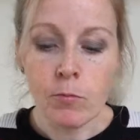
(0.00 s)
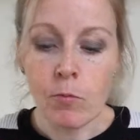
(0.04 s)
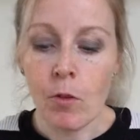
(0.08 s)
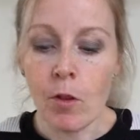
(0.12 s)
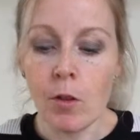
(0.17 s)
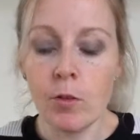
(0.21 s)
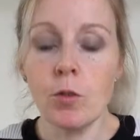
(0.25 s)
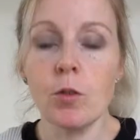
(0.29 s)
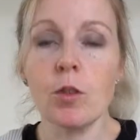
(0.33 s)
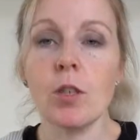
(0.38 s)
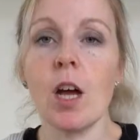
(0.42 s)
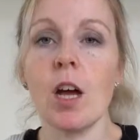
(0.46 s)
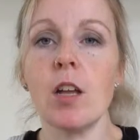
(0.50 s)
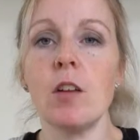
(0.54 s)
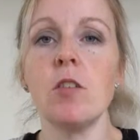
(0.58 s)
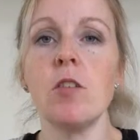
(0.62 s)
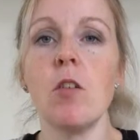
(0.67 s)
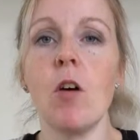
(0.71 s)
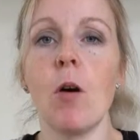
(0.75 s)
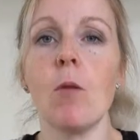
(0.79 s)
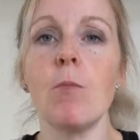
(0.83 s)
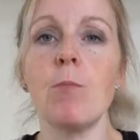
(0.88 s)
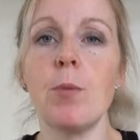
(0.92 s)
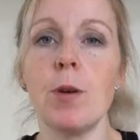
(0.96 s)
You
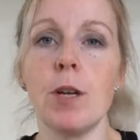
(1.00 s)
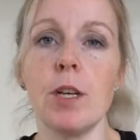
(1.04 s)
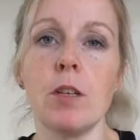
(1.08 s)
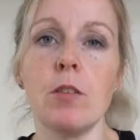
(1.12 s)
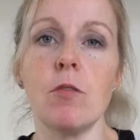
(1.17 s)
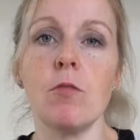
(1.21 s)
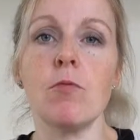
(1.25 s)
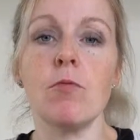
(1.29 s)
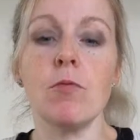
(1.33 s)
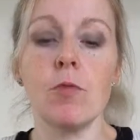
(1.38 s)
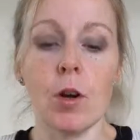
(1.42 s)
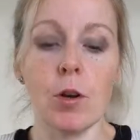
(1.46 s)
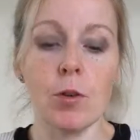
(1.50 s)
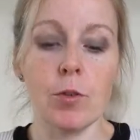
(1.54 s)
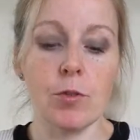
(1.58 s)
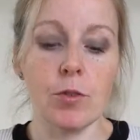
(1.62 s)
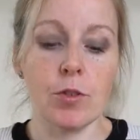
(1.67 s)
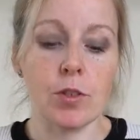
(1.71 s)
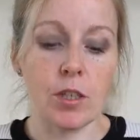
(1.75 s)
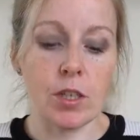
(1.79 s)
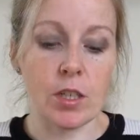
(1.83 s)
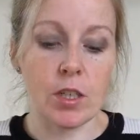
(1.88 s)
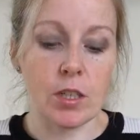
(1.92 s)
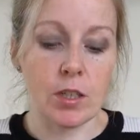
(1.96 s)
cannot beat
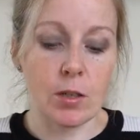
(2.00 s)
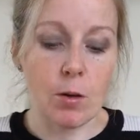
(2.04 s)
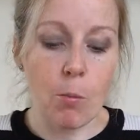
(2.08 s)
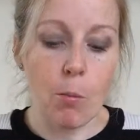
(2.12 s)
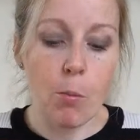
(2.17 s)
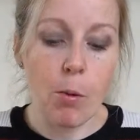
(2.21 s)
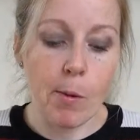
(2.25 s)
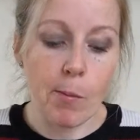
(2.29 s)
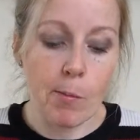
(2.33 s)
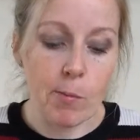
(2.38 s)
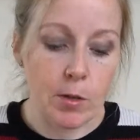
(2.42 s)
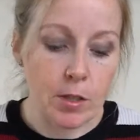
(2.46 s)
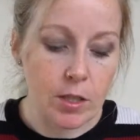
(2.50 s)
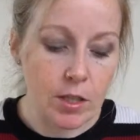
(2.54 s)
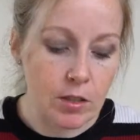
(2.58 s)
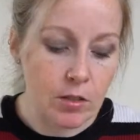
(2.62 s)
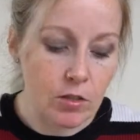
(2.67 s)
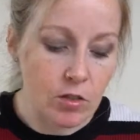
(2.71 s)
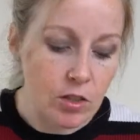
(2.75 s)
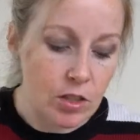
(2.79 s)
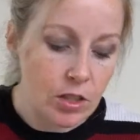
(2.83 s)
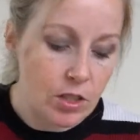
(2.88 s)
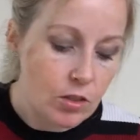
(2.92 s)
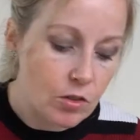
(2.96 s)
roasted pumpkin
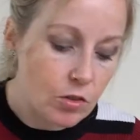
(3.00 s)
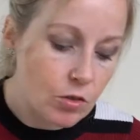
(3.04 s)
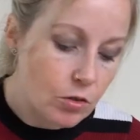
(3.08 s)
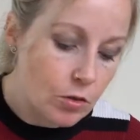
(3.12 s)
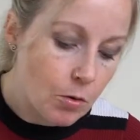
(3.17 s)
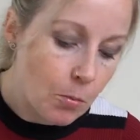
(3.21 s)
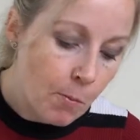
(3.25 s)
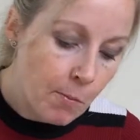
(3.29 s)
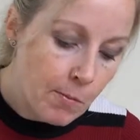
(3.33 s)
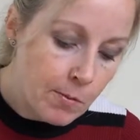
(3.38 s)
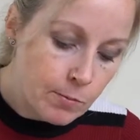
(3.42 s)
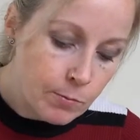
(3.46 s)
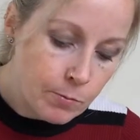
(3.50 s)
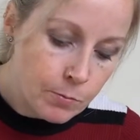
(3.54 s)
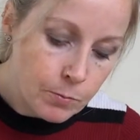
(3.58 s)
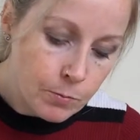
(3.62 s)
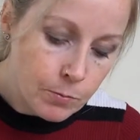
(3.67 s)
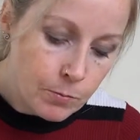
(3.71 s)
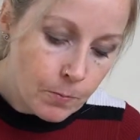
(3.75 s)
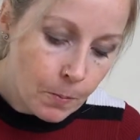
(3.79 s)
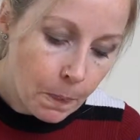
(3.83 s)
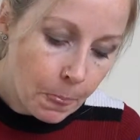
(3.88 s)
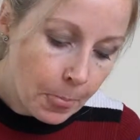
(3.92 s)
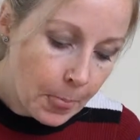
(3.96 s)
seeds.
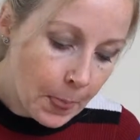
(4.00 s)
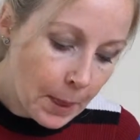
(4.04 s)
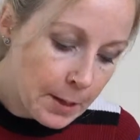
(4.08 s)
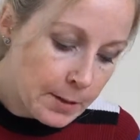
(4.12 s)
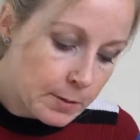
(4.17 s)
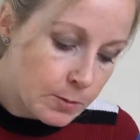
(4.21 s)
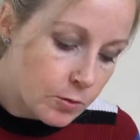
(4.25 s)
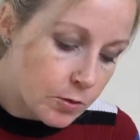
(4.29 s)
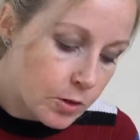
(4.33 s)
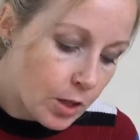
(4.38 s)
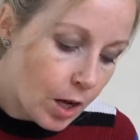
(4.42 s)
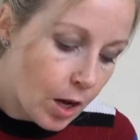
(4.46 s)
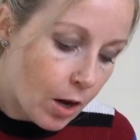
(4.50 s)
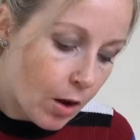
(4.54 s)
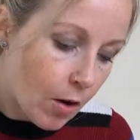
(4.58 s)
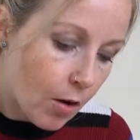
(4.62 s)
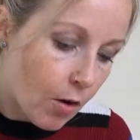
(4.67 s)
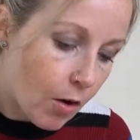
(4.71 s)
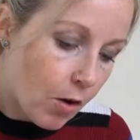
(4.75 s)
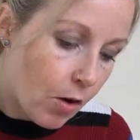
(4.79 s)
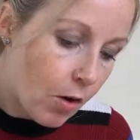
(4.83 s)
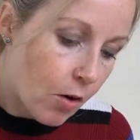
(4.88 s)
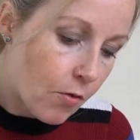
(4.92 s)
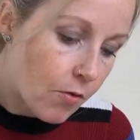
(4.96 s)
They
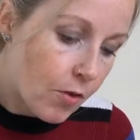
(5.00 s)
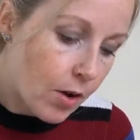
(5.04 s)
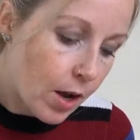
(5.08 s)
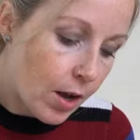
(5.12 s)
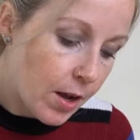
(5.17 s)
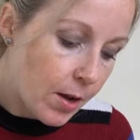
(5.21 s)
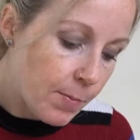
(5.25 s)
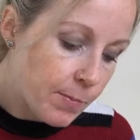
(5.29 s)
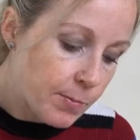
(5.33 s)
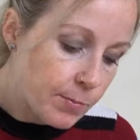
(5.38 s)
are lovely.